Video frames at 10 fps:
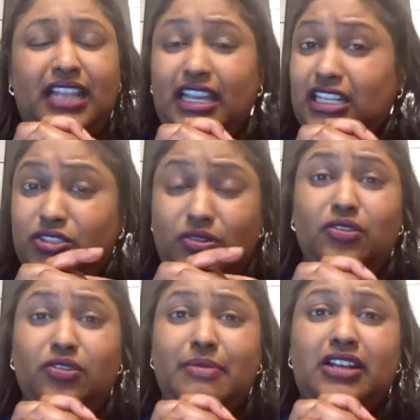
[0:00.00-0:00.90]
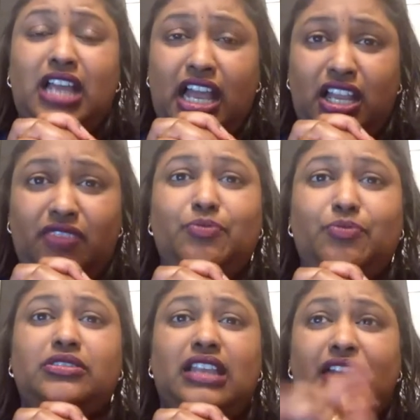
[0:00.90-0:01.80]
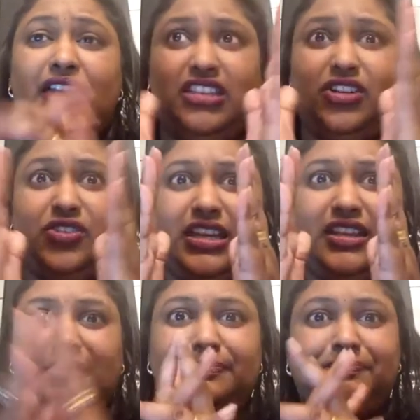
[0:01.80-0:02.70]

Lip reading: And it's all about how can we put everything together.